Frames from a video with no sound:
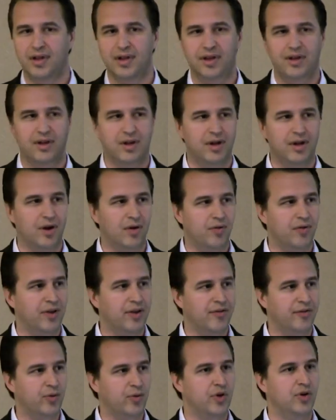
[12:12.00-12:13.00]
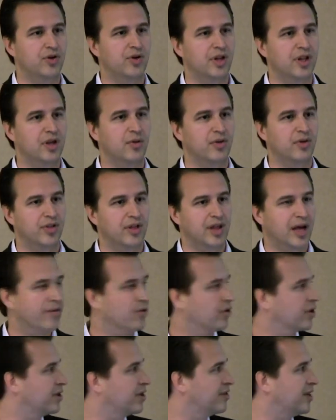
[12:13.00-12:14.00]
you know, if, when you're dealing with a lot
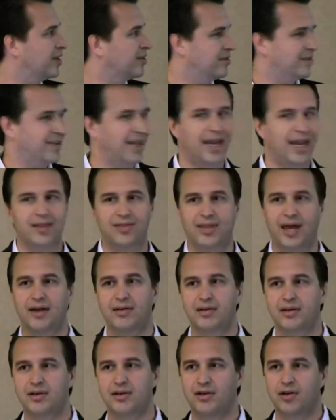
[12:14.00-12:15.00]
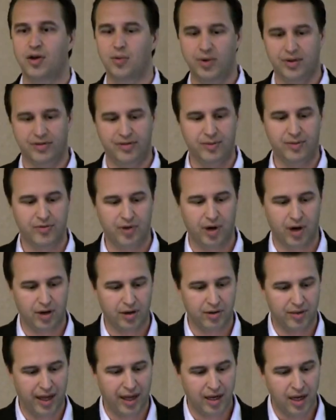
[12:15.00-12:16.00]
of organizations, they get that. Nobody seems to
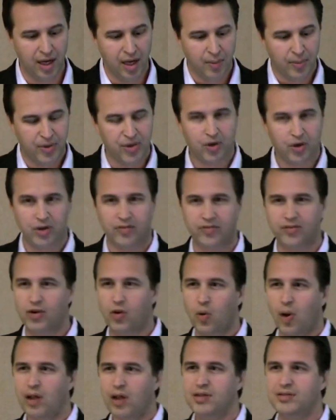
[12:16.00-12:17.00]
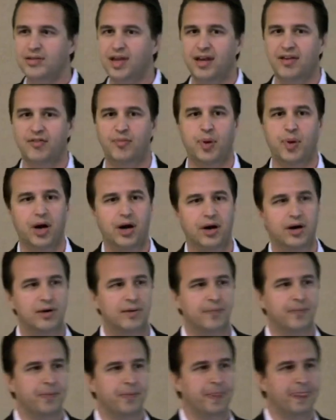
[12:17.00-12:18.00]
argue that. But it's the qualitative
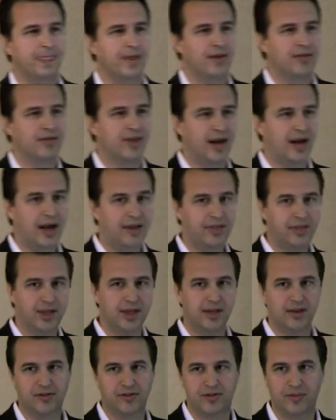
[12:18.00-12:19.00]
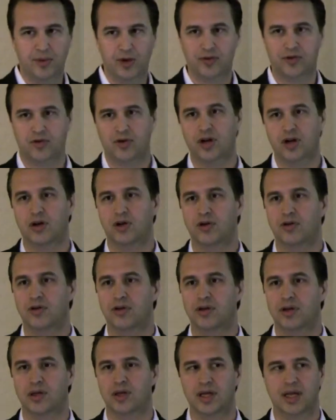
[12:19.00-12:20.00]
part that I think is the most
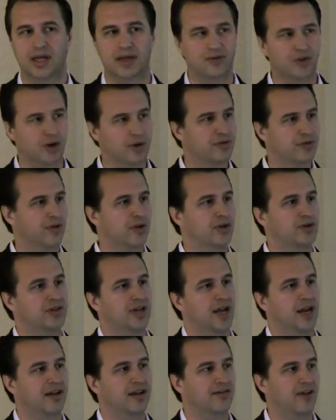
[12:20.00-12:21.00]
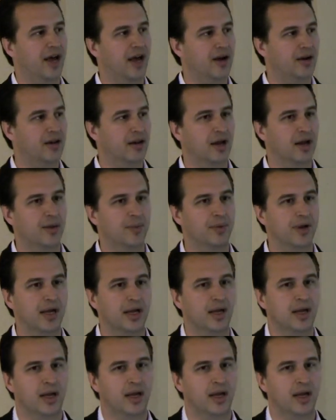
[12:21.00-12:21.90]
critical in terms of understanding value to the company.